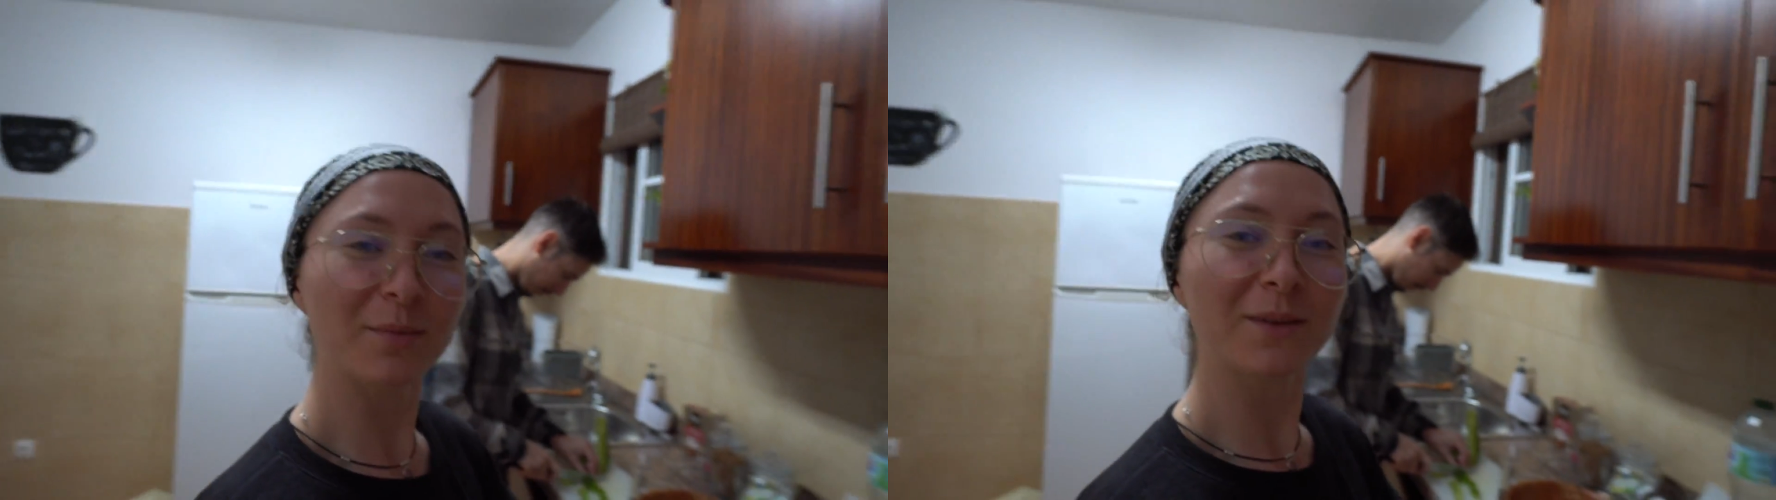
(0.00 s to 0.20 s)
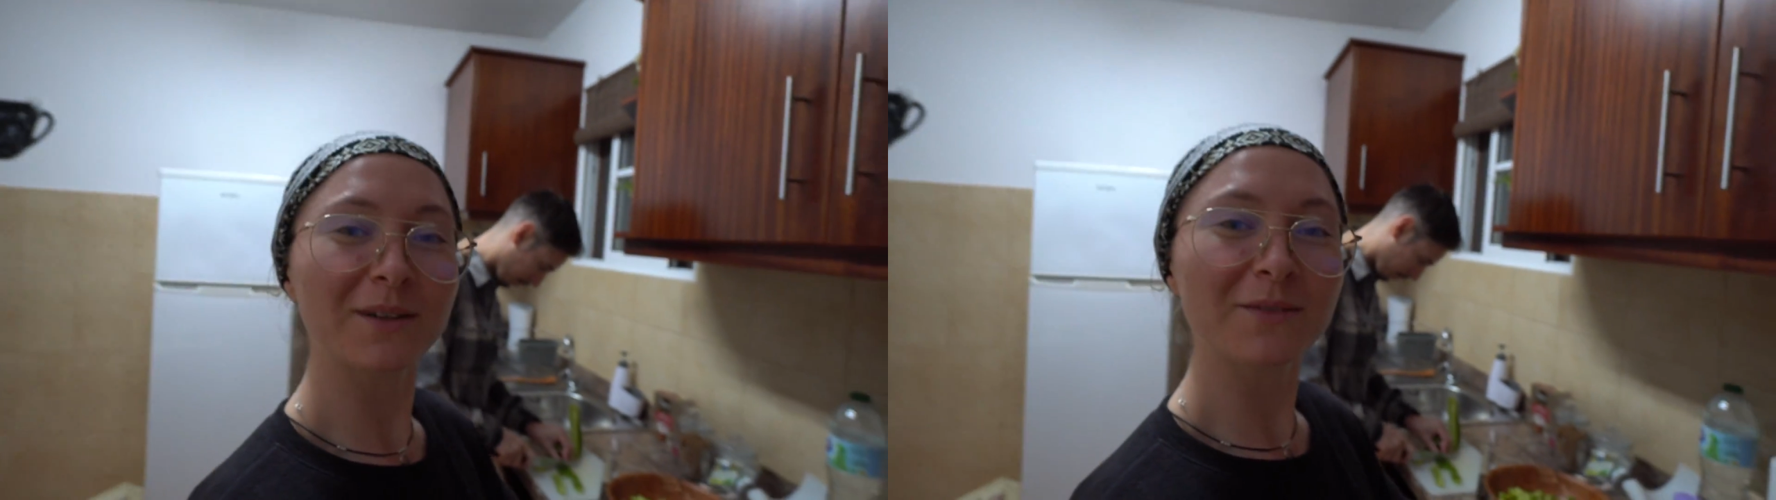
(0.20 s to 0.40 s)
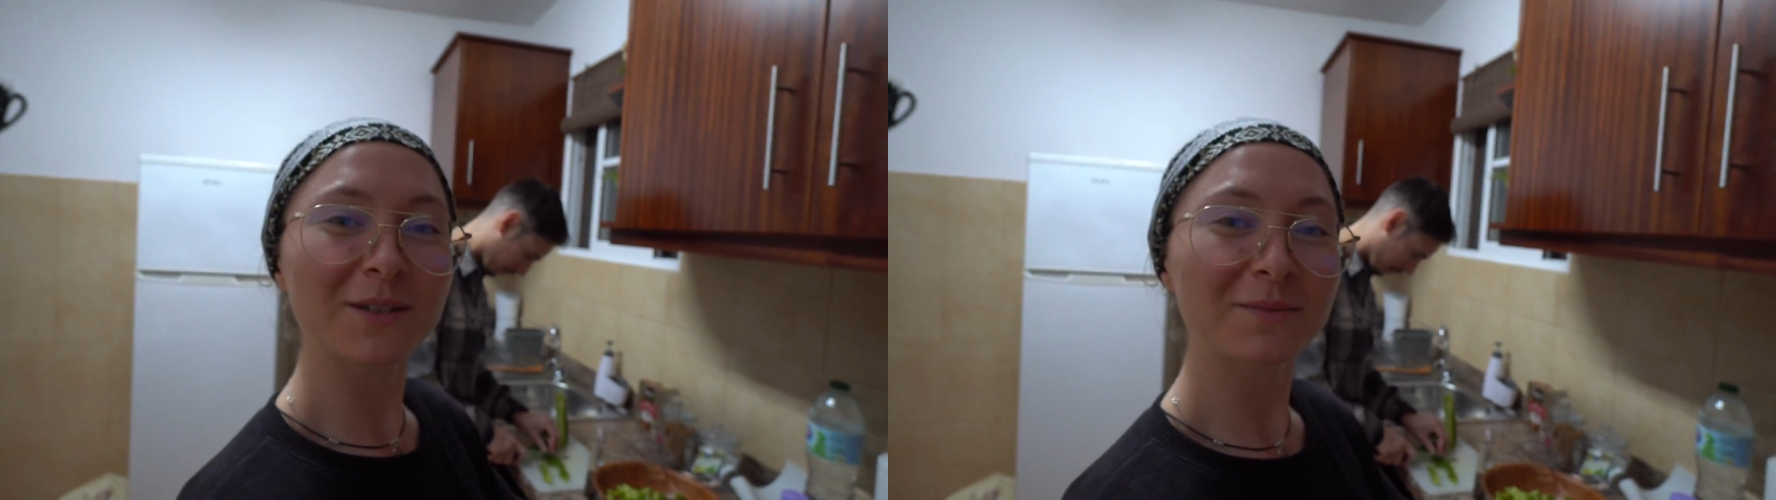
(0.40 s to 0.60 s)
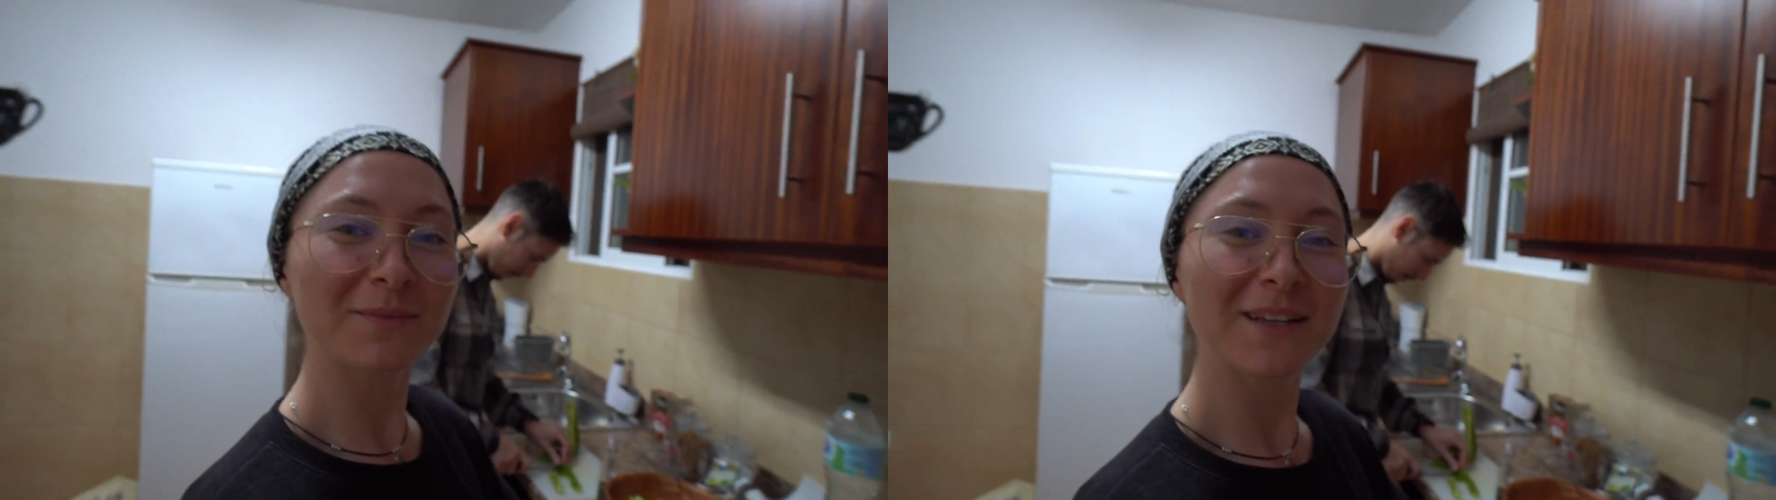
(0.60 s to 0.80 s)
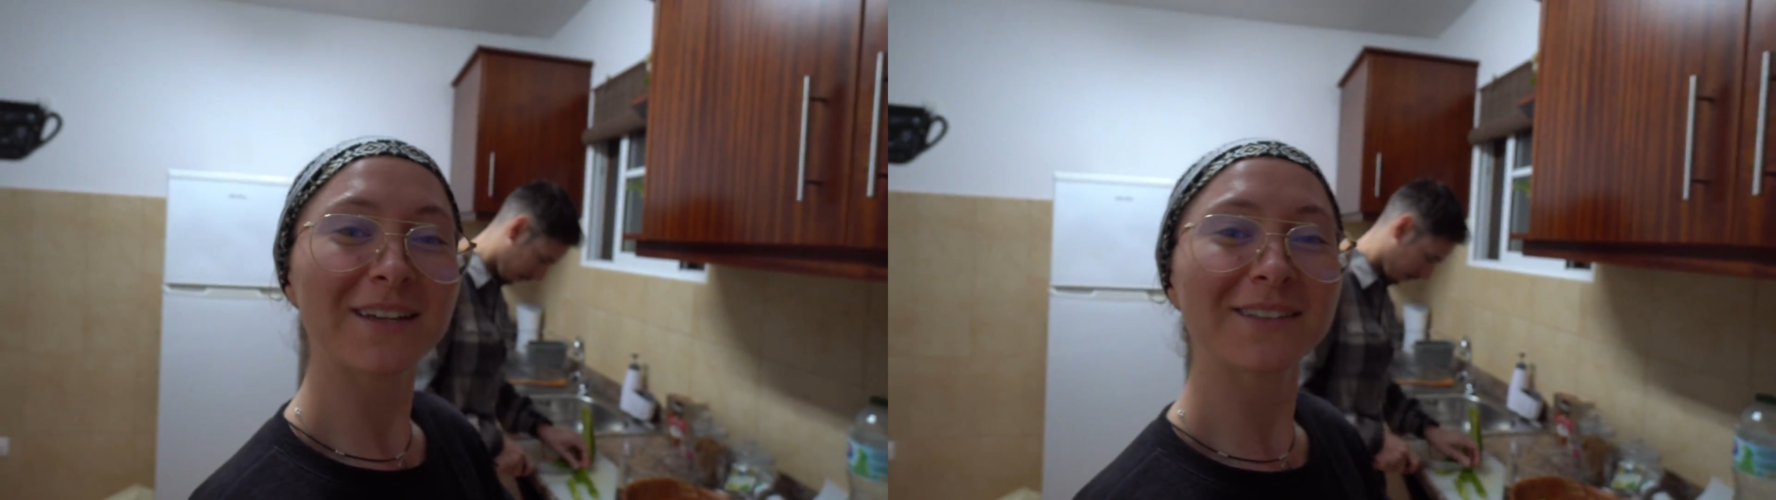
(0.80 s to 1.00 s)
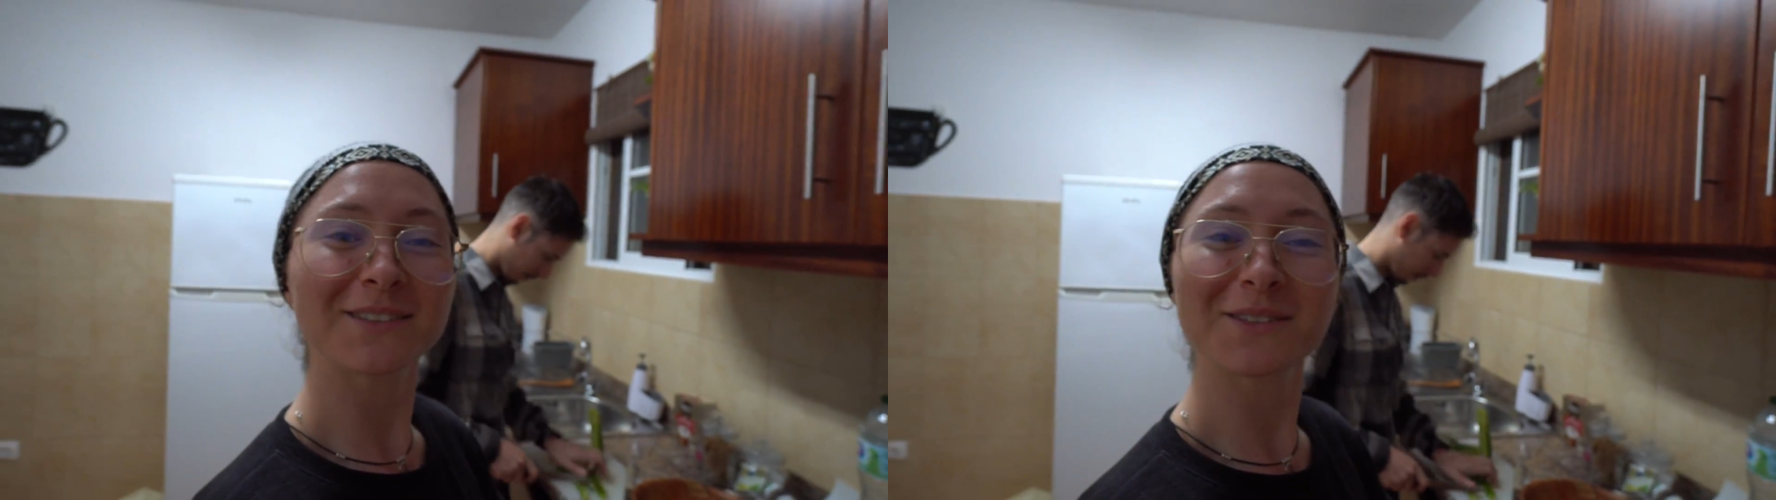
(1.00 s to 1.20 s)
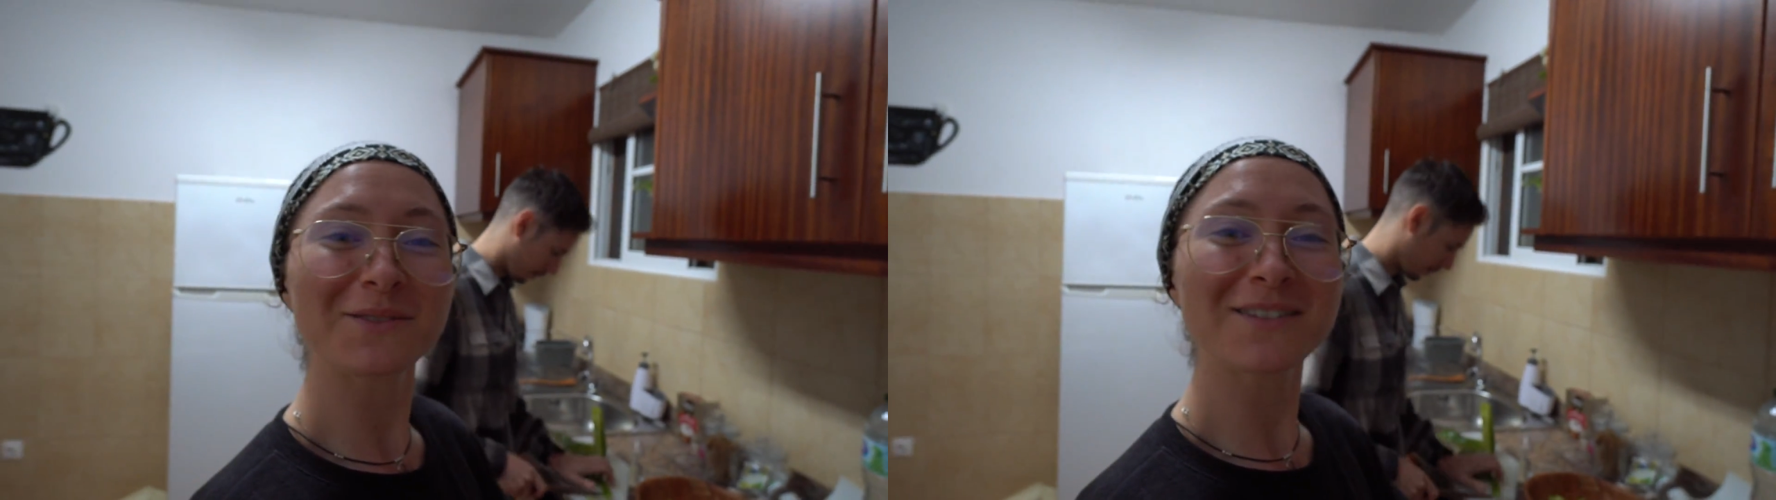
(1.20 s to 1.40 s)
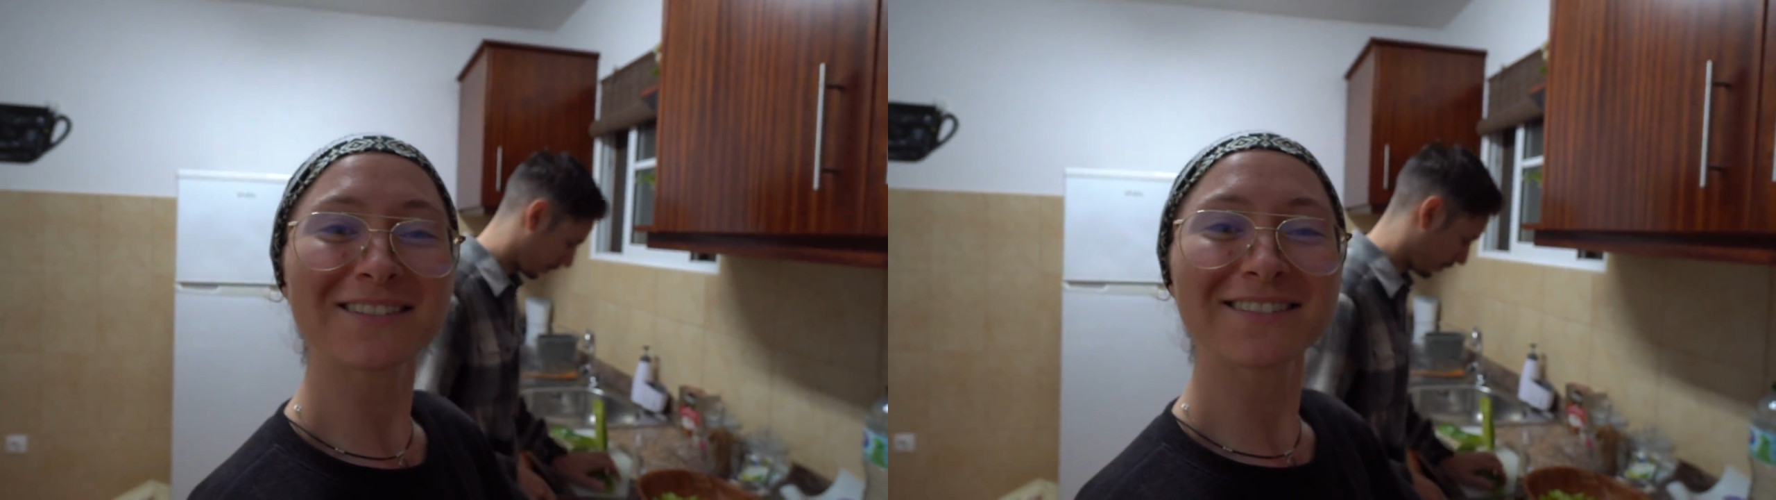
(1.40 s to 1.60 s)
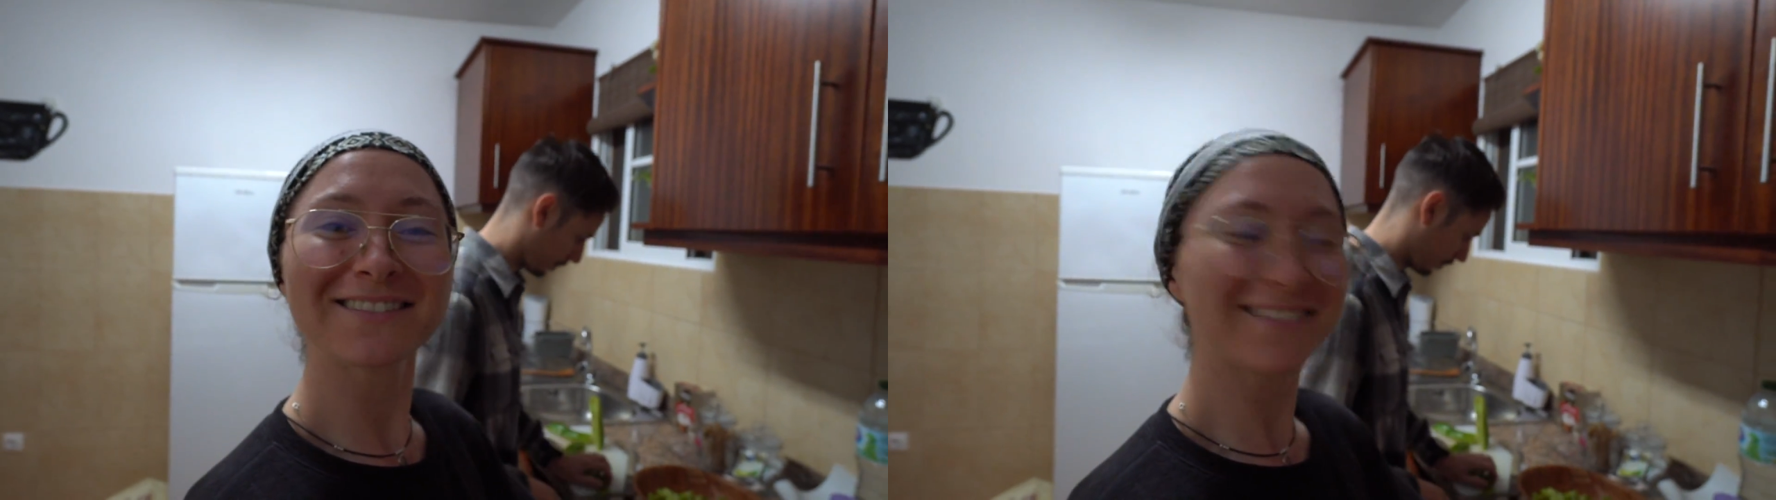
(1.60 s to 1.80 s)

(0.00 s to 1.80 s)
believe it. It's so good.